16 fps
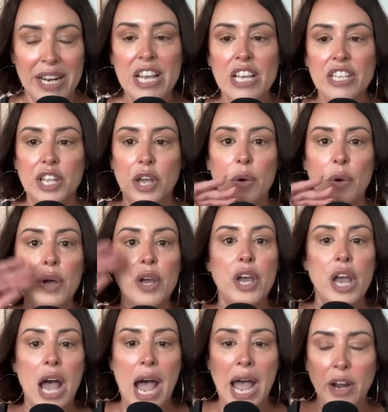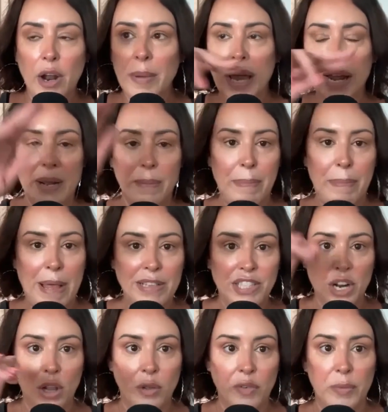So I know I'm kind of bouncing
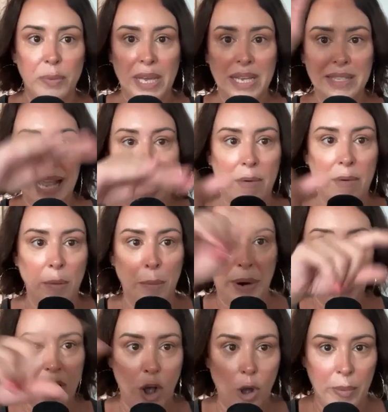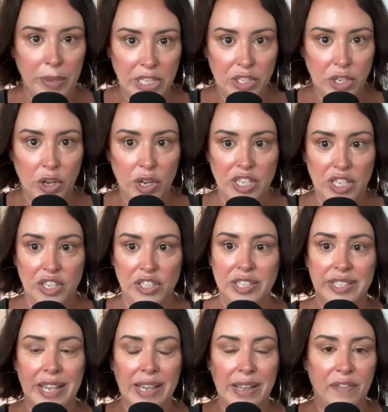all over the place. I will bring it home with this hook in just a
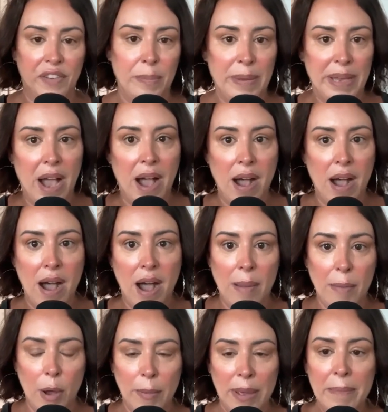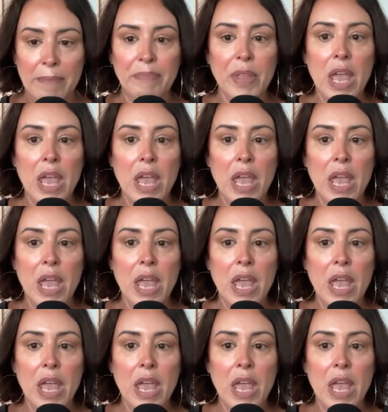second for the big aha moment.